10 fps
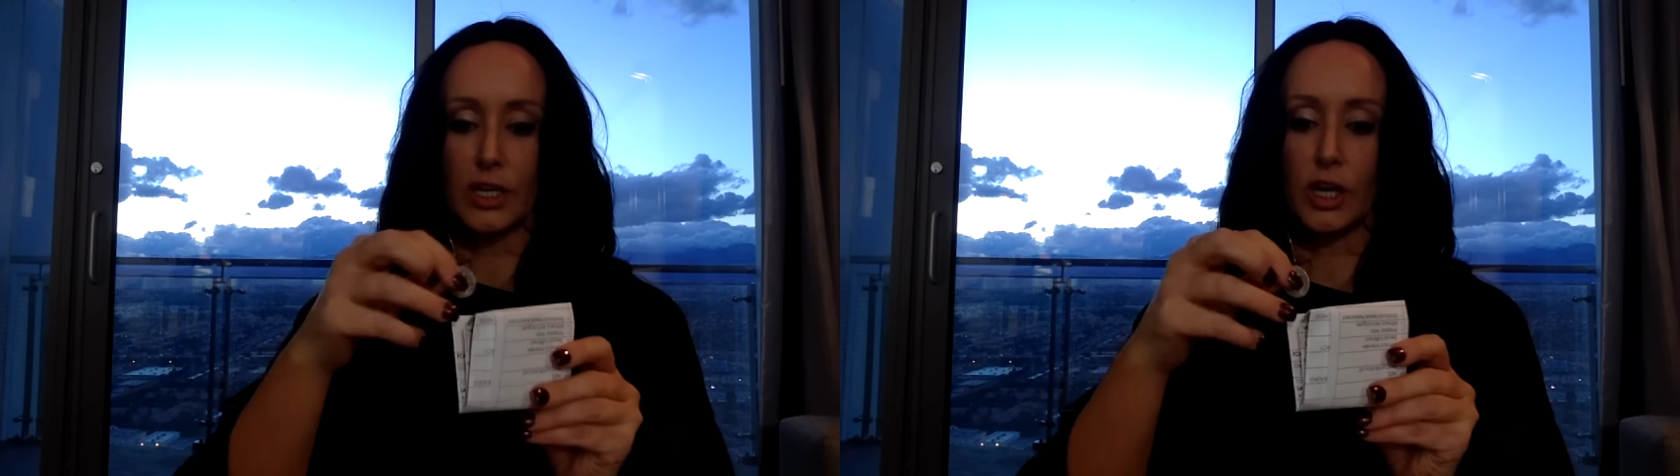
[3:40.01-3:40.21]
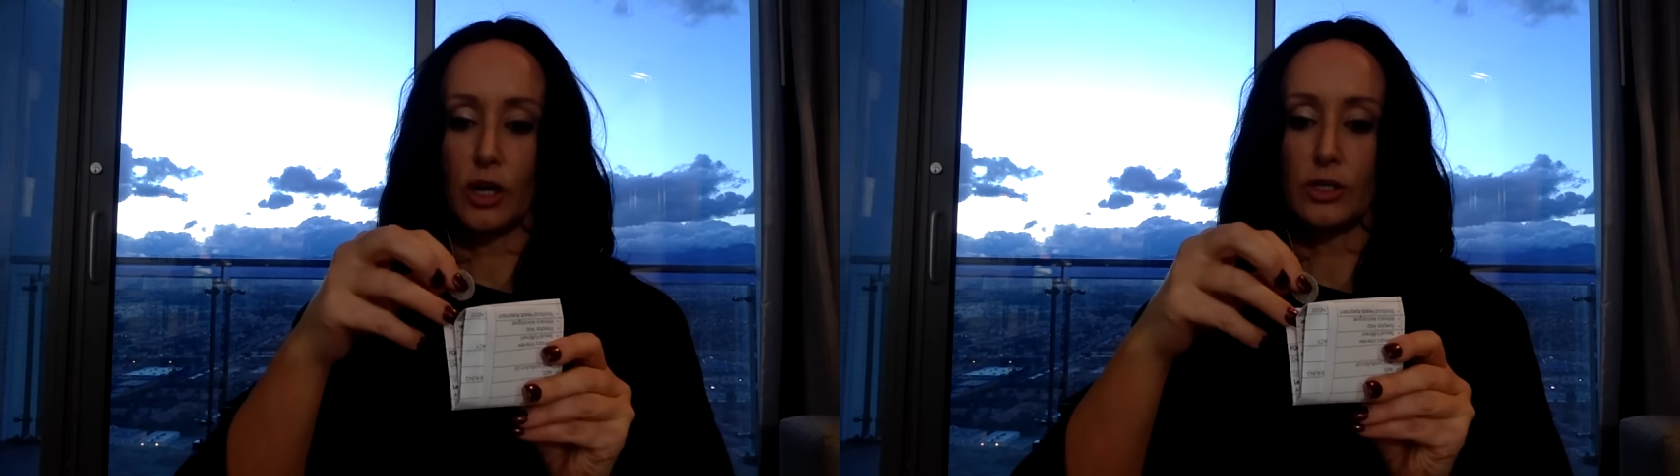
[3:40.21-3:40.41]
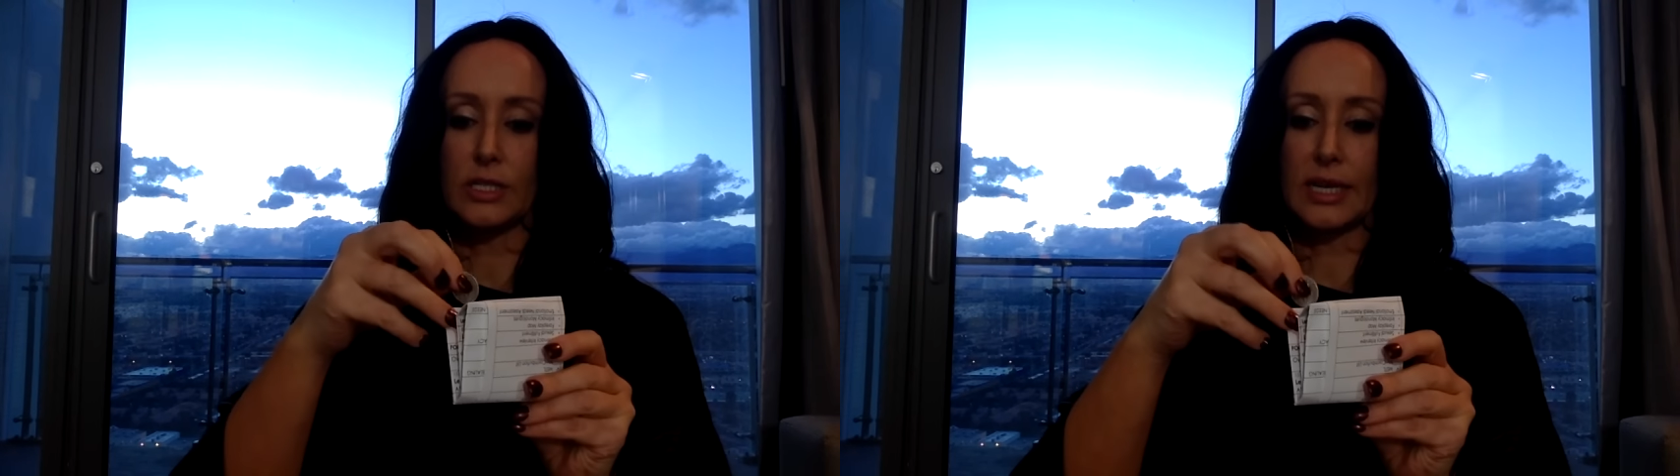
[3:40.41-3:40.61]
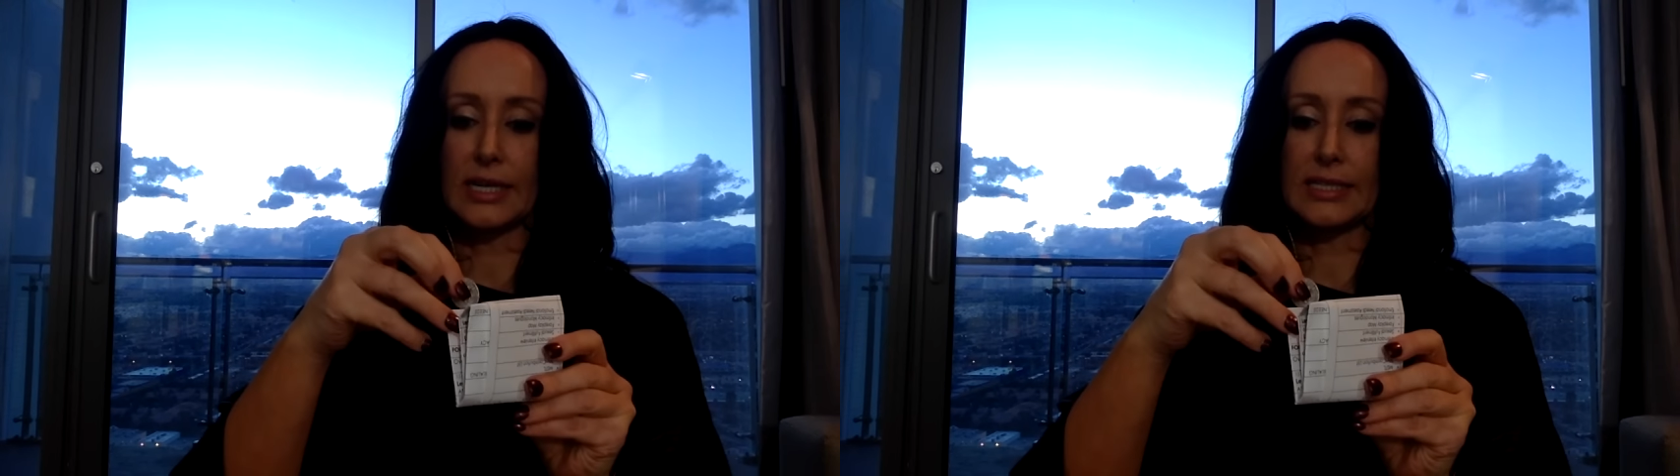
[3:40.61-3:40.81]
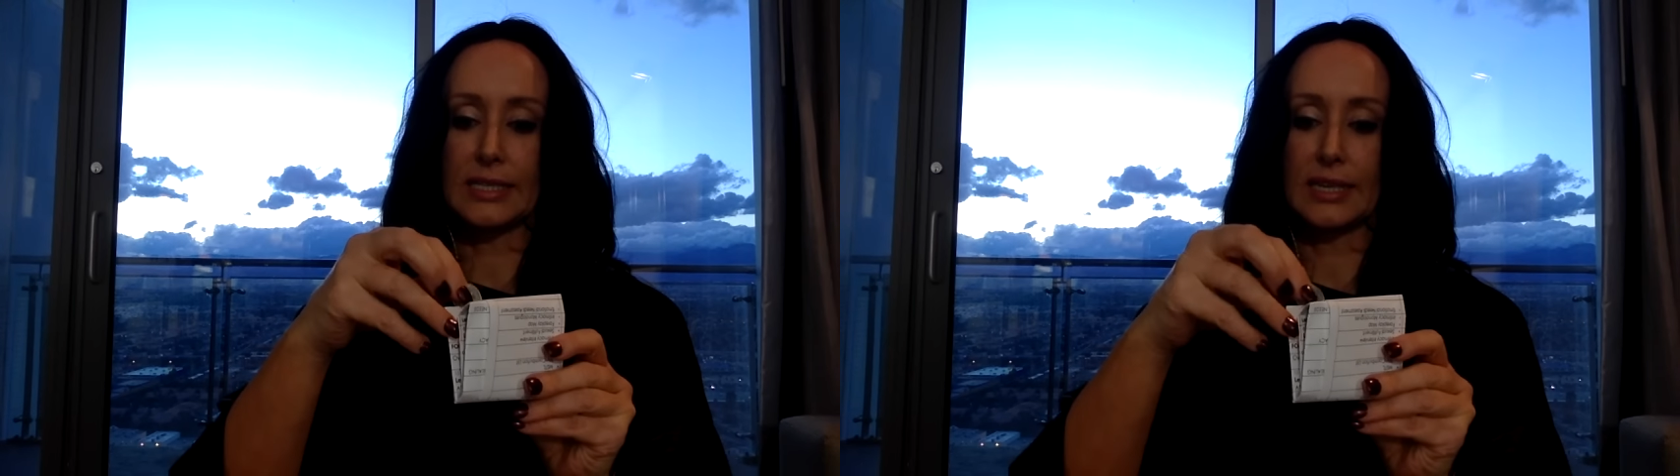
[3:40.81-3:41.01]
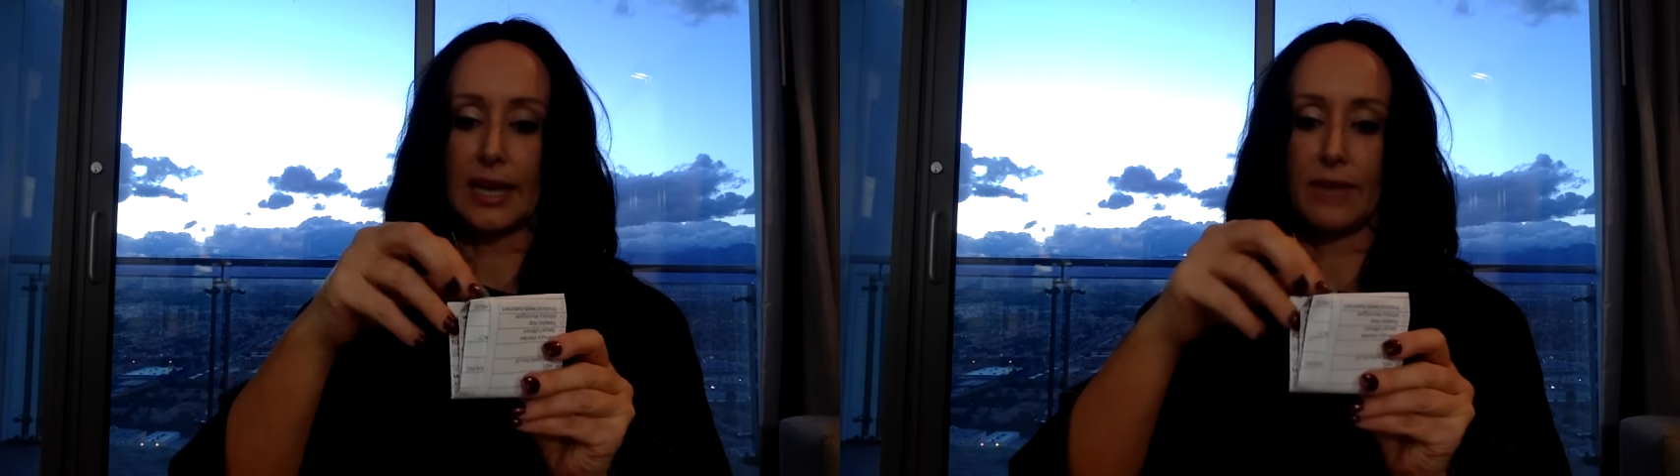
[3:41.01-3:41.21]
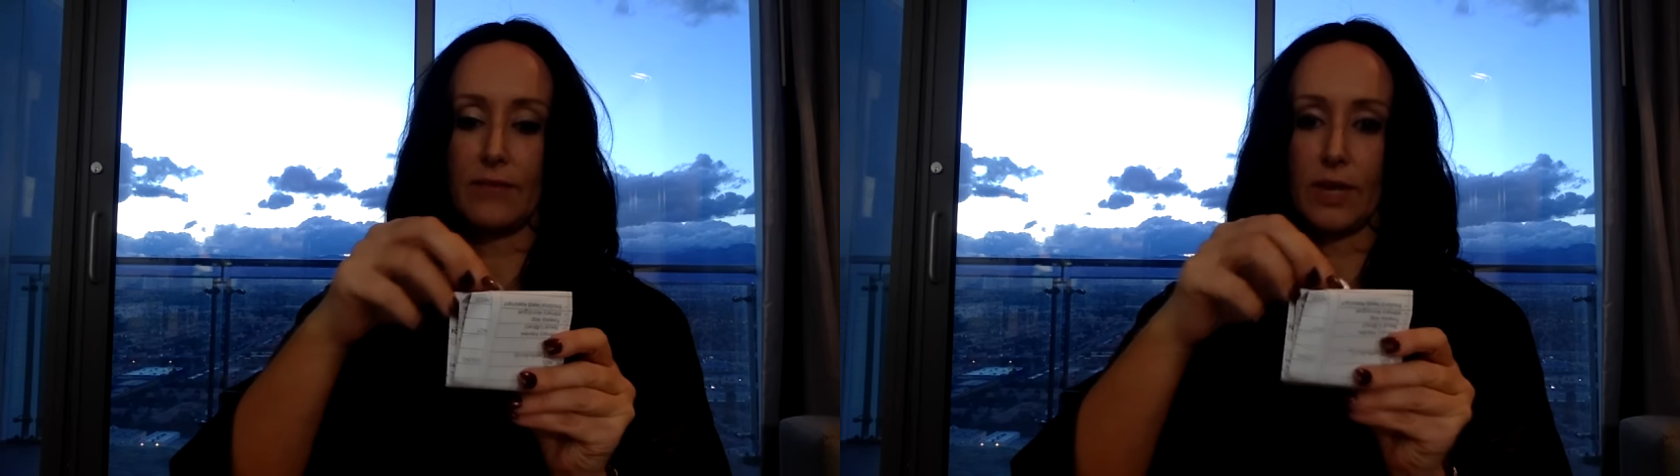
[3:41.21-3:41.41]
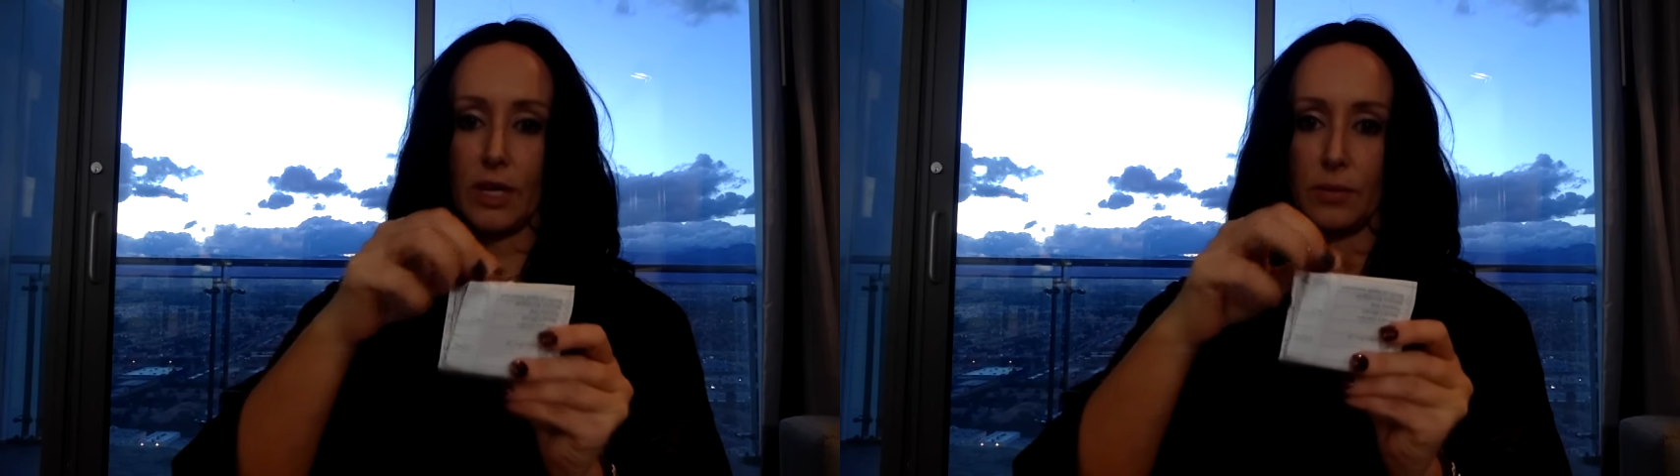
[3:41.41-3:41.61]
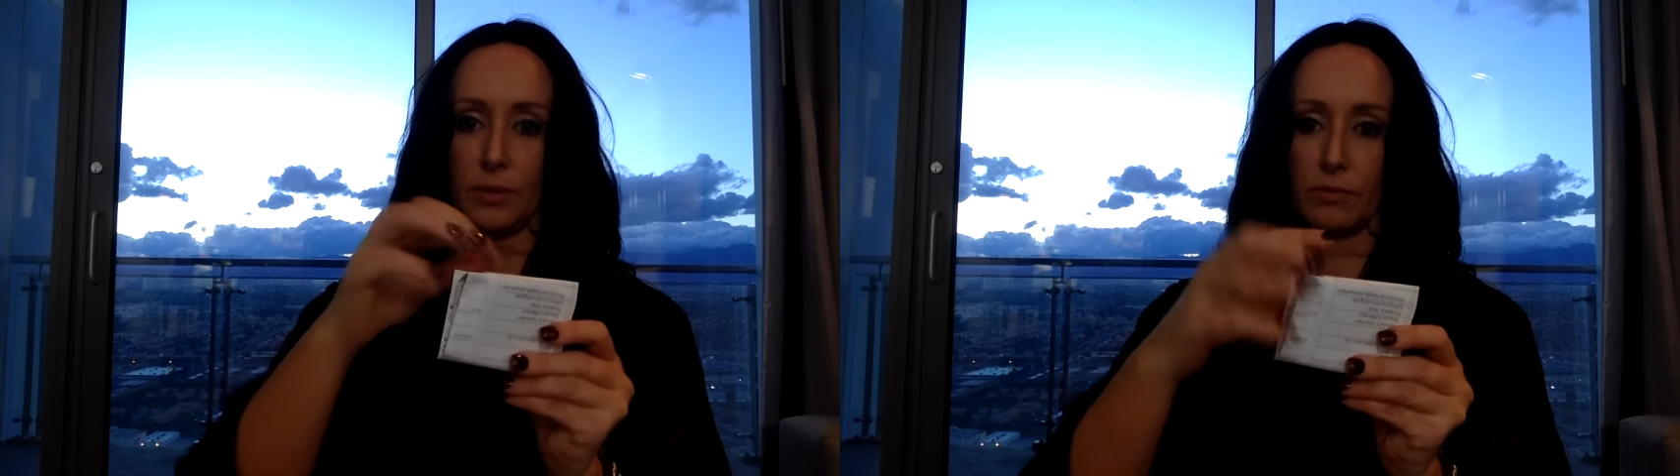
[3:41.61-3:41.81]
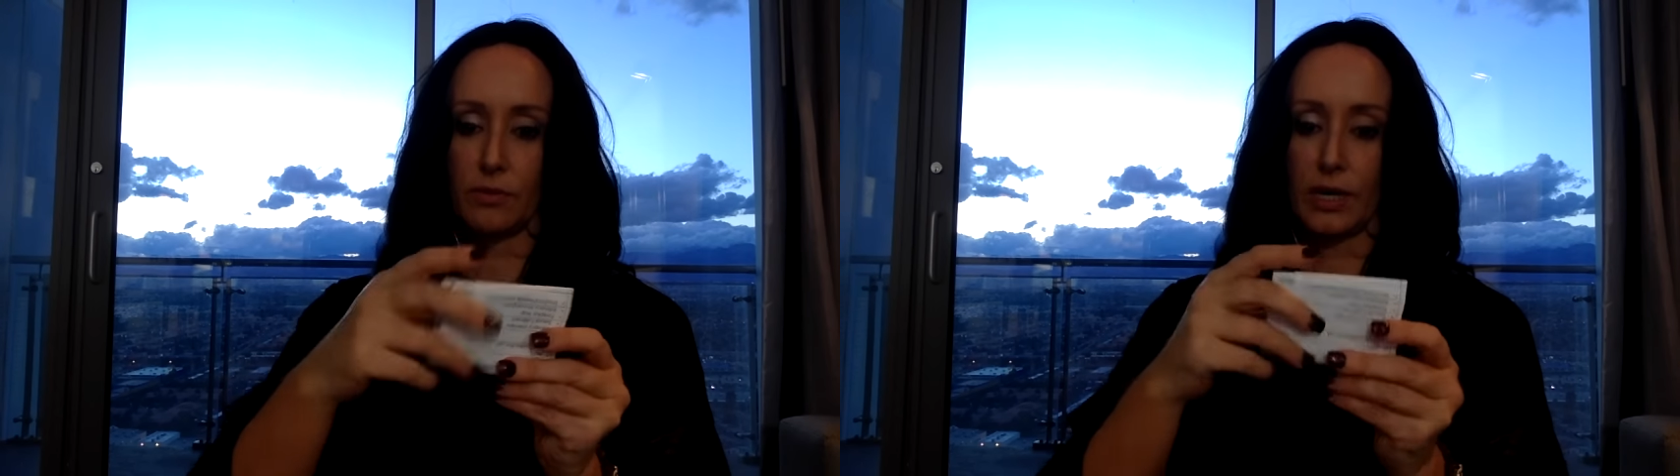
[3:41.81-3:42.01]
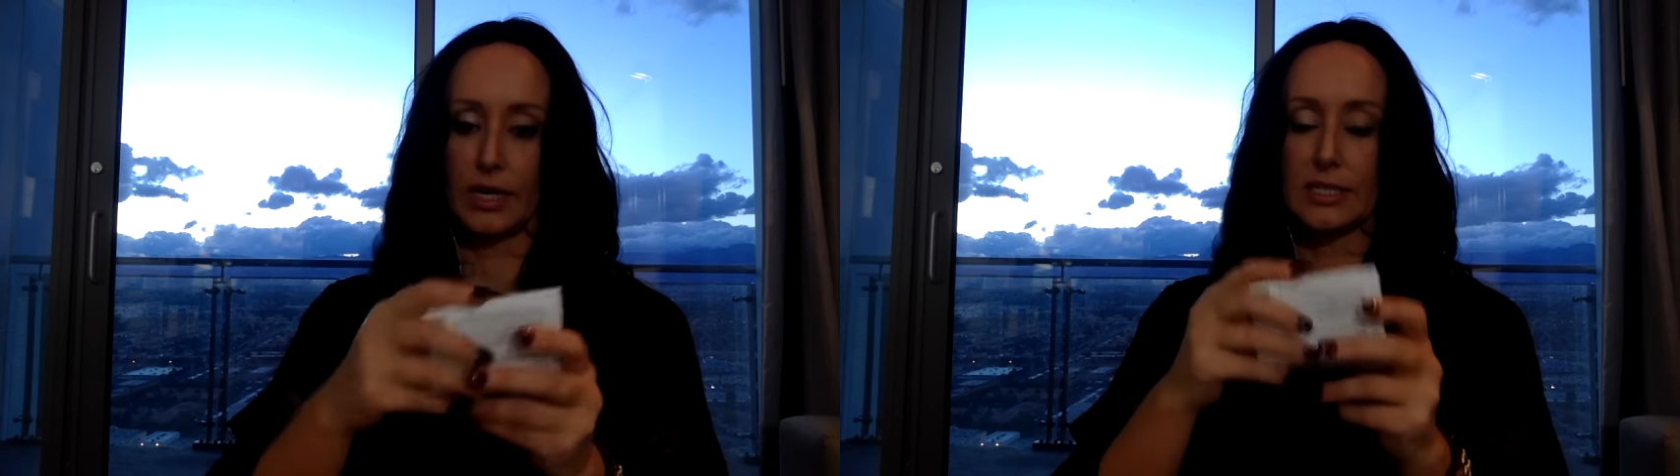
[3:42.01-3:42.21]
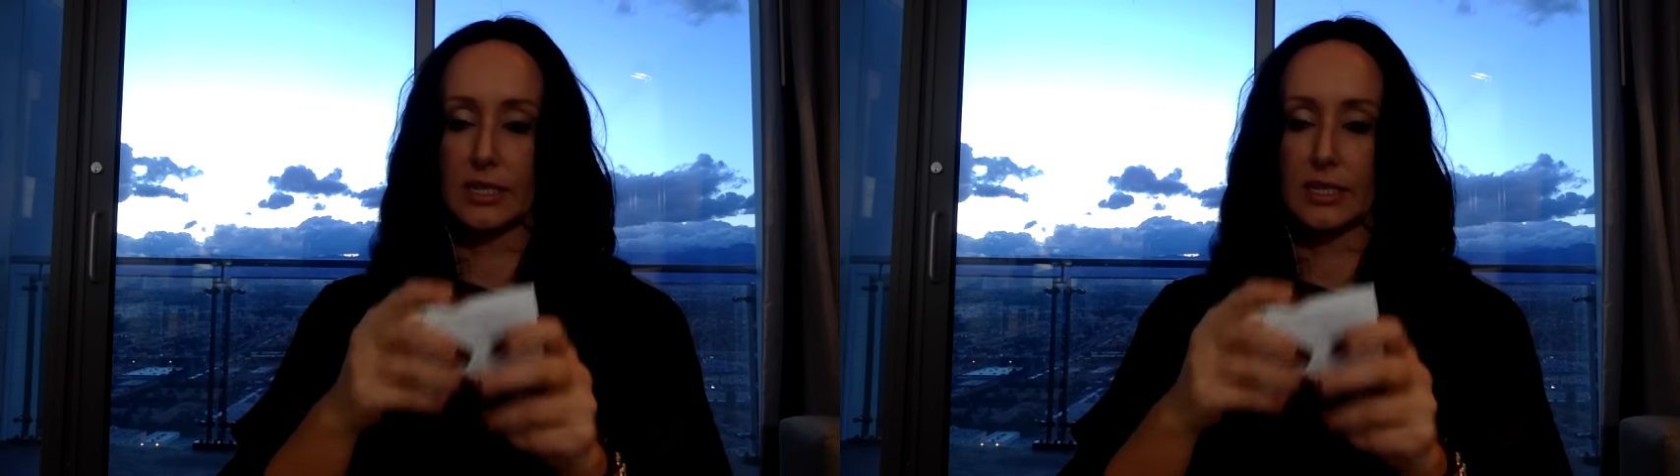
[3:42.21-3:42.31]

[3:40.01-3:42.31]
goes into the envelope, right?